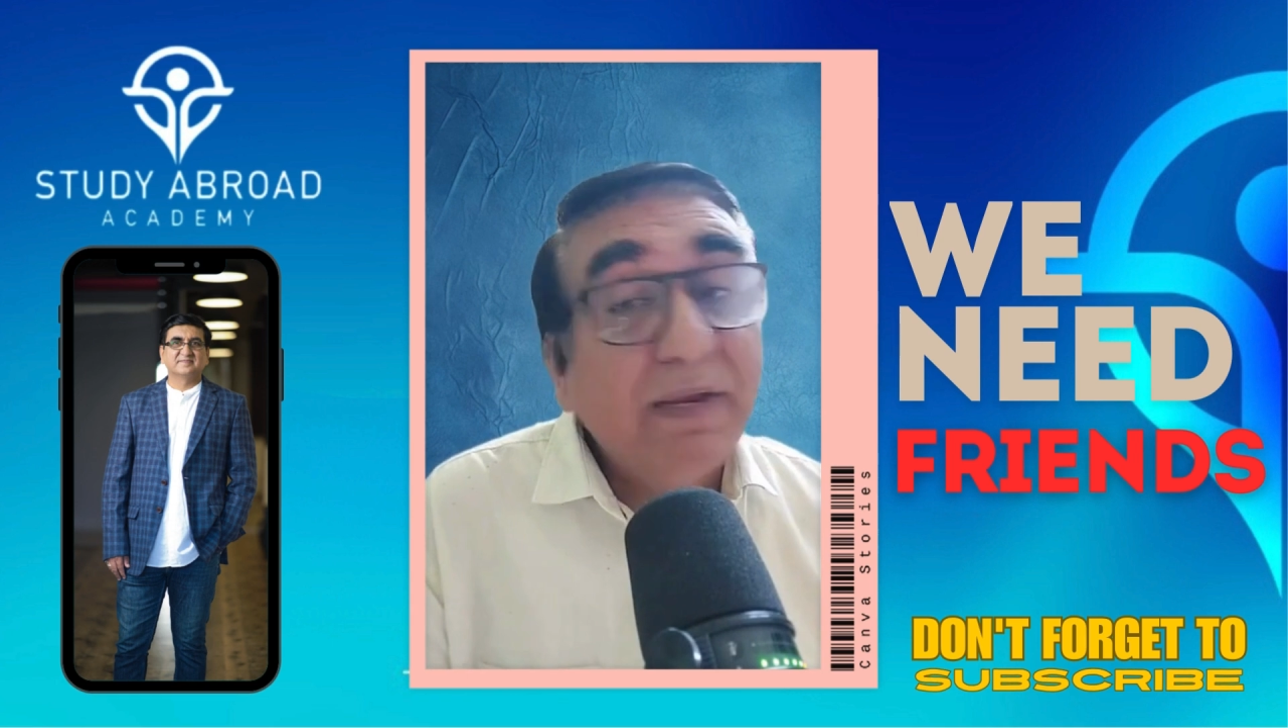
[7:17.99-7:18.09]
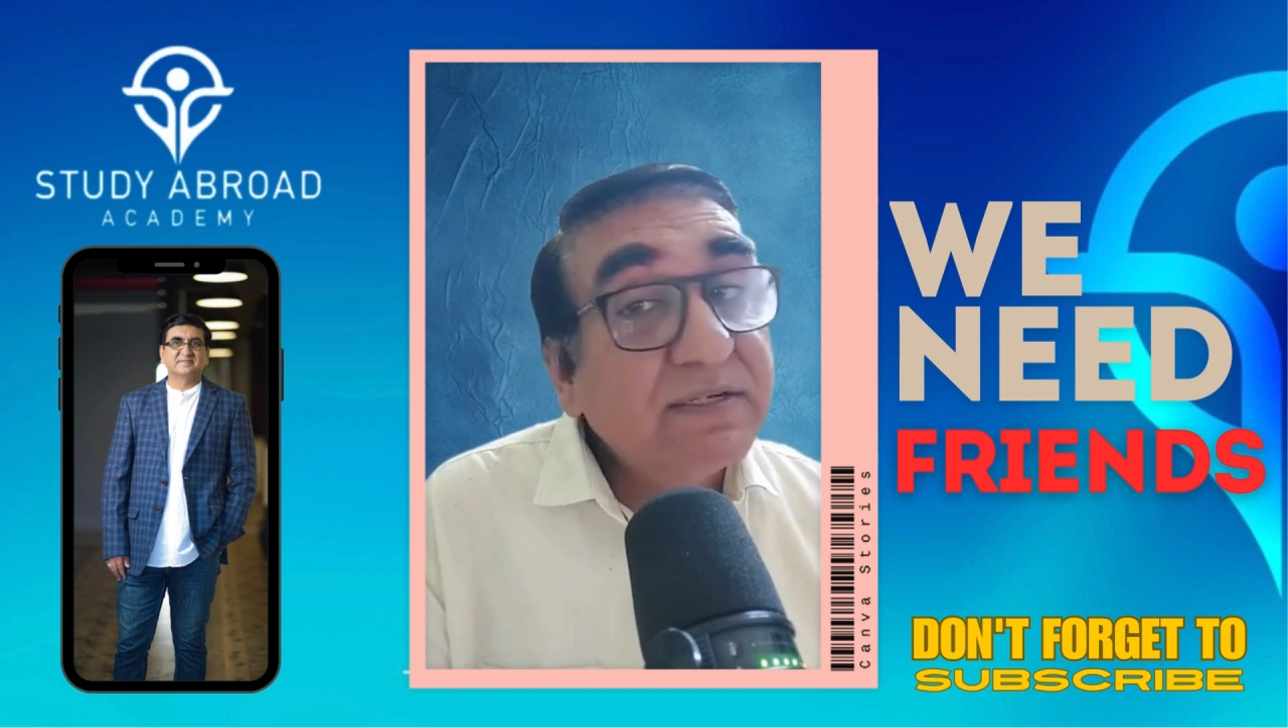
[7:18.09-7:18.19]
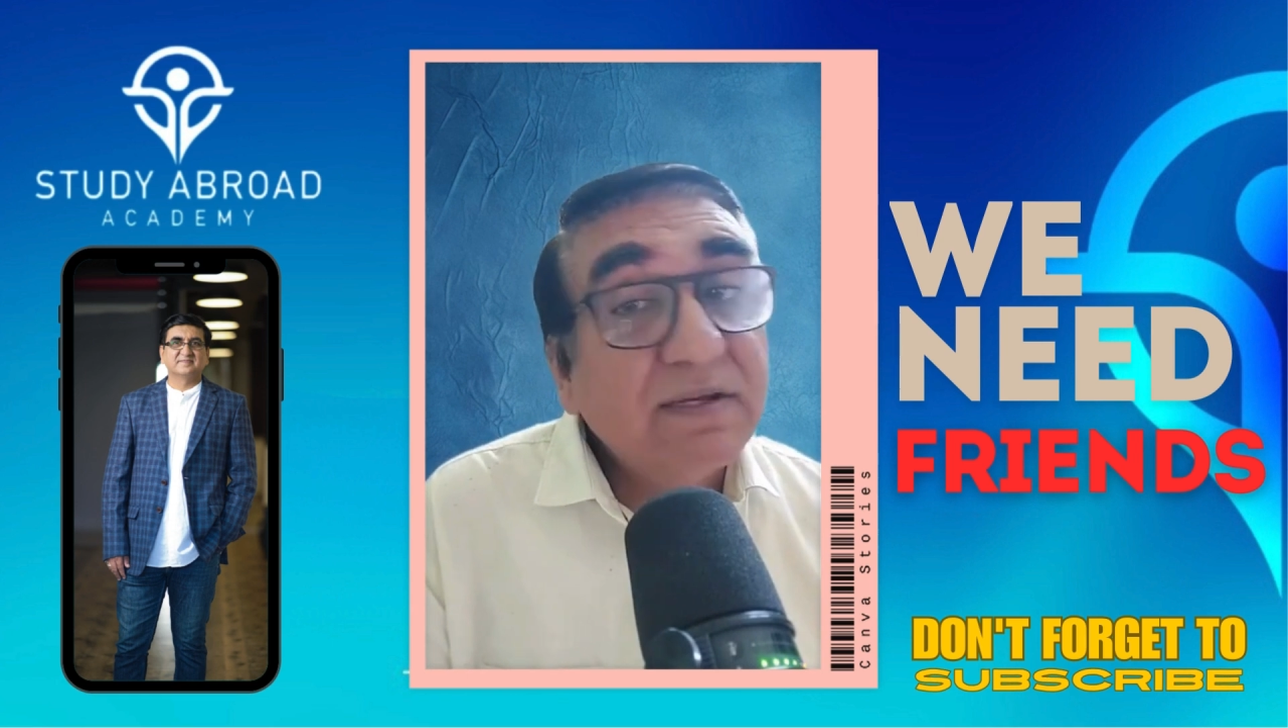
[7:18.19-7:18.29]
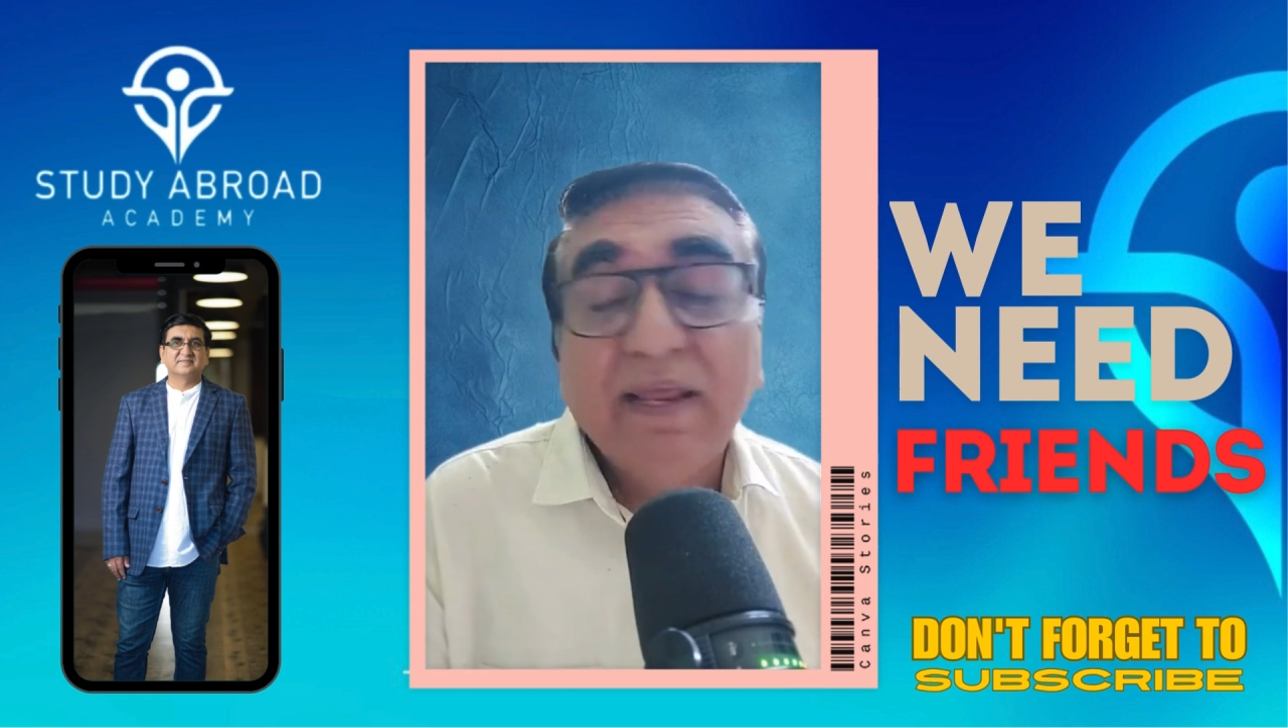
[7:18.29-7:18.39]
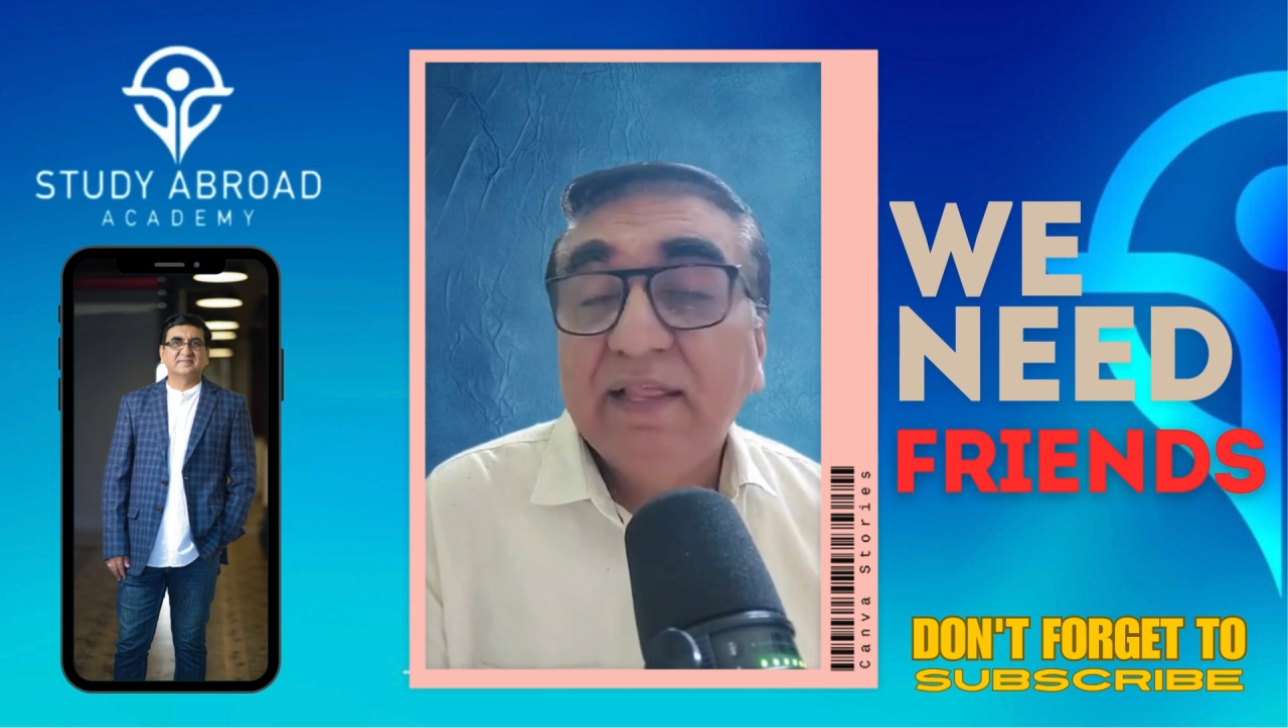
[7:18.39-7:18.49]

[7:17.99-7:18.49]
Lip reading: mental